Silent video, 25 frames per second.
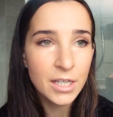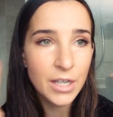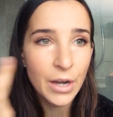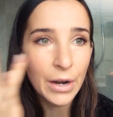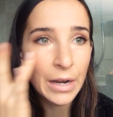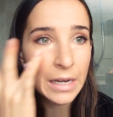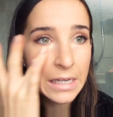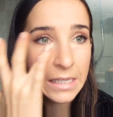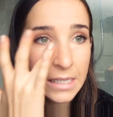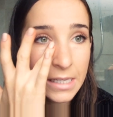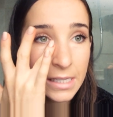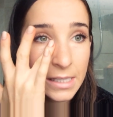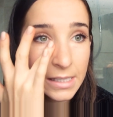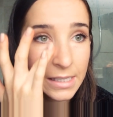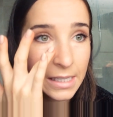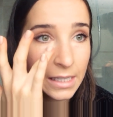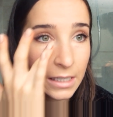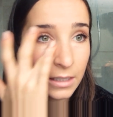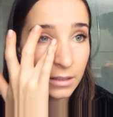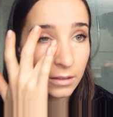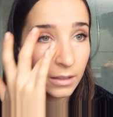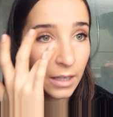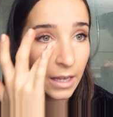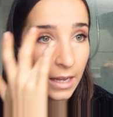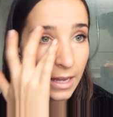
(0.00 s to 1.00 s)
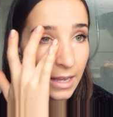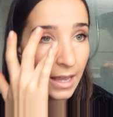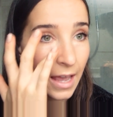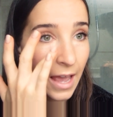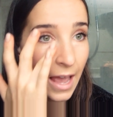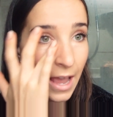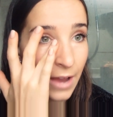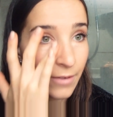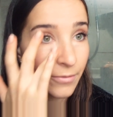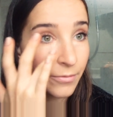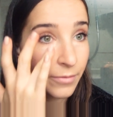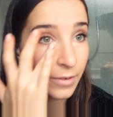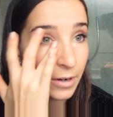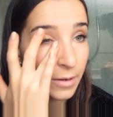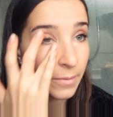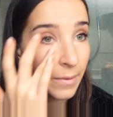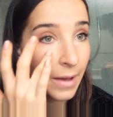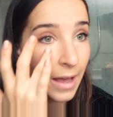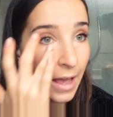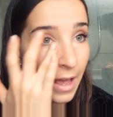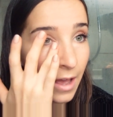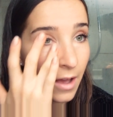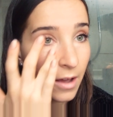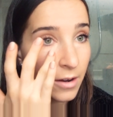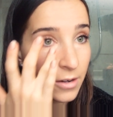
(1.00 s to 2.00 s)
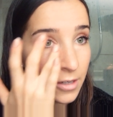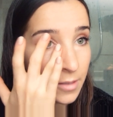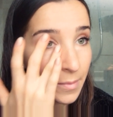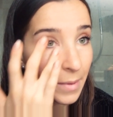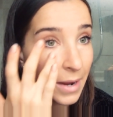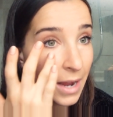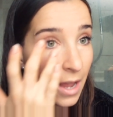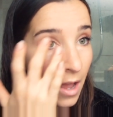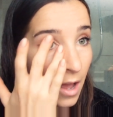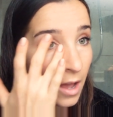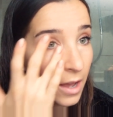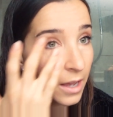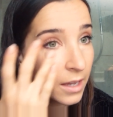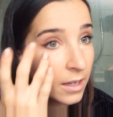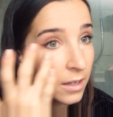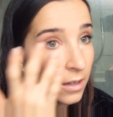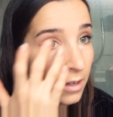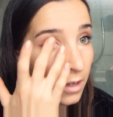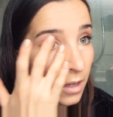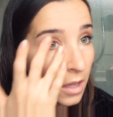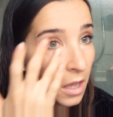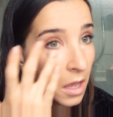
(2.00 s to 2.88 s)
I don't like to conceal like everywhere under my eye,